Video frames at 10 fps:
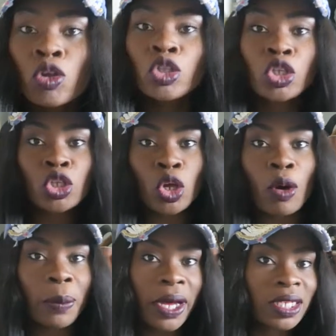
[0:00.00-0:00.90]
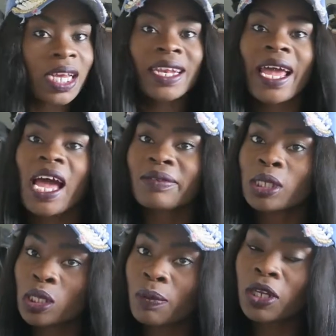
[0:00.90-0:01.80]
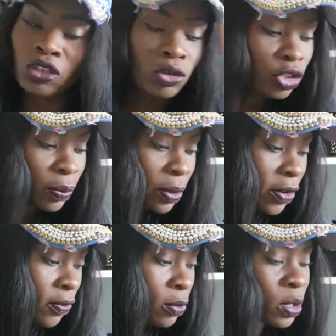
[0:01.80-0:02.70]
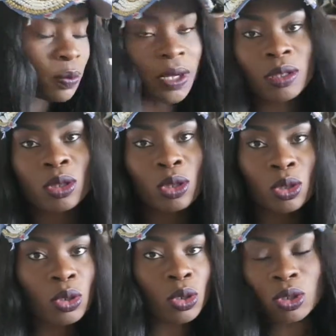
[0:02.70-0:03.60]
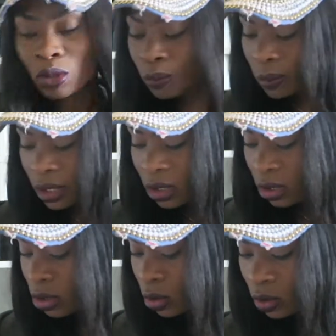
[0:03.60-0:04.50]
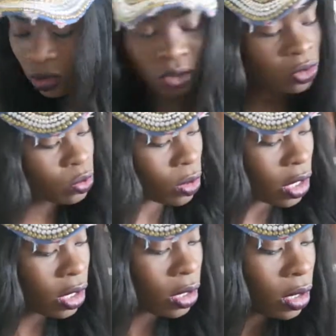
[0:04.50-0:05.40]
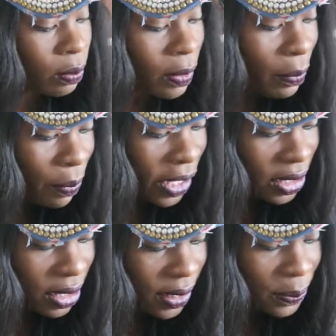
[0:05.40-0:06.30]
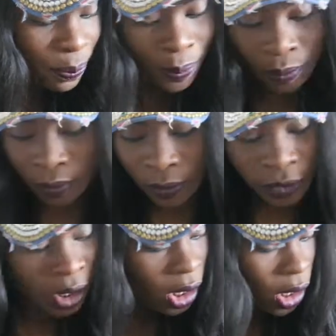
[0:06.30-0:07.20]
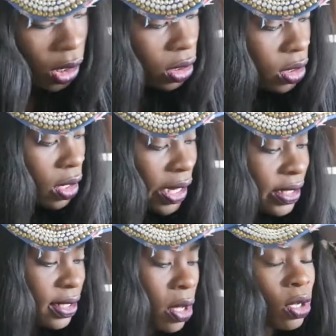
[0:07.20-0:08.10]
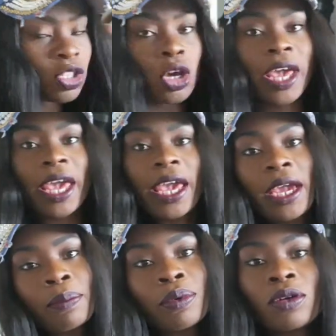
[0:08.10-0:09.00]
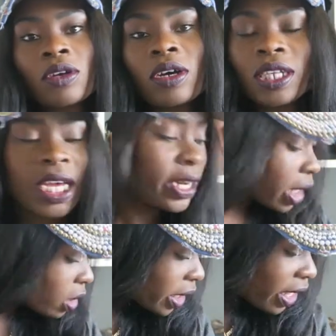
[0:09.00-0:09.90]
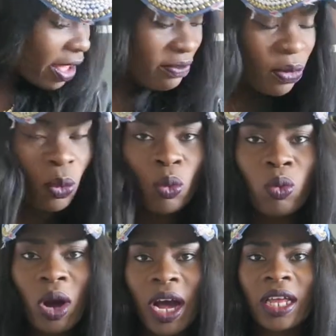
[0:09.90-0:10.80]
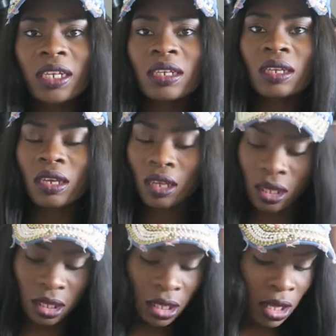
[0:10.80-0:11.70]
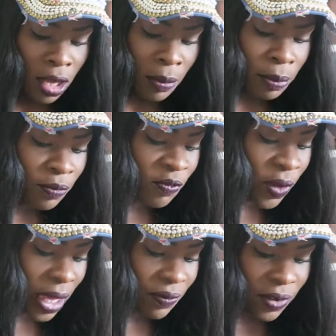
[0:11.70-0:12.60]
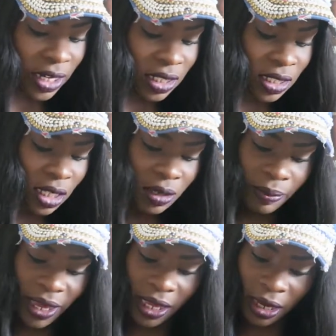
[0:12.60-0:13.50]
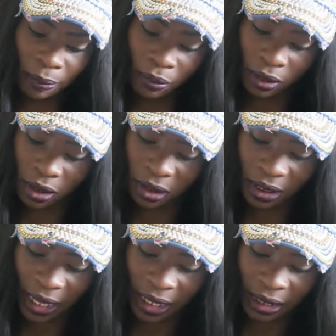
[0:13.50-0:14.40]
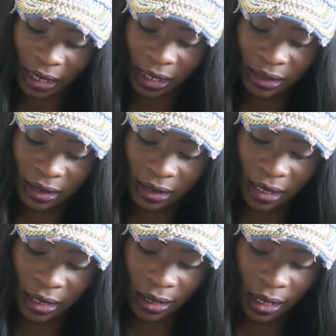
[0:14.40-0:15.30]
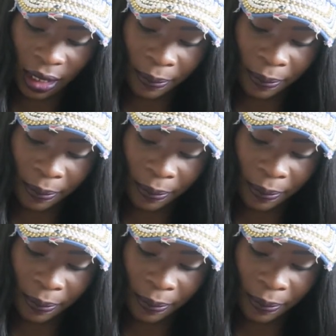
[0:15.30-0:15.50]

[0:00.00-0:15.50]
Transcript: so much, and I have so much Gucci perfumes, but those two are my best. So let's go to air product, and I only have one favorite in my air product, and that's the